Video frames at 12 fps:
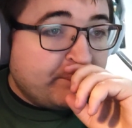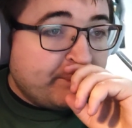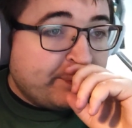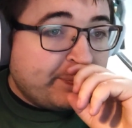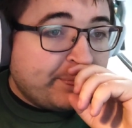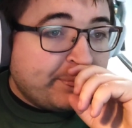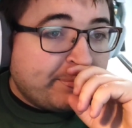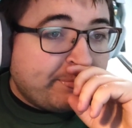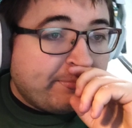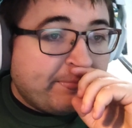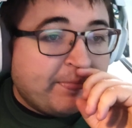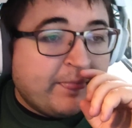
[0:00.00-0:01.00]

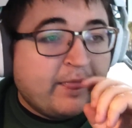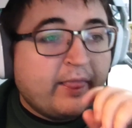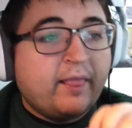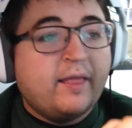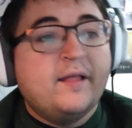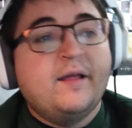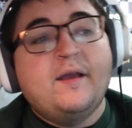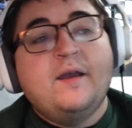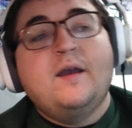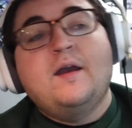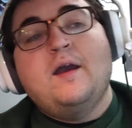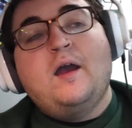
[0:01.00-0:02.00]

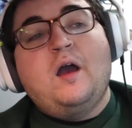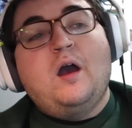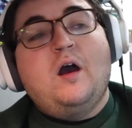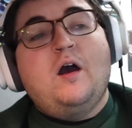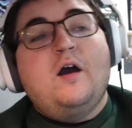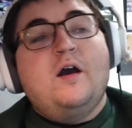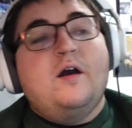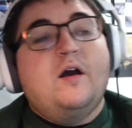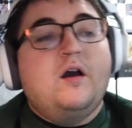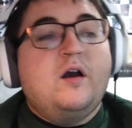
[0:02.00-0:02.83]
Nobody speaks.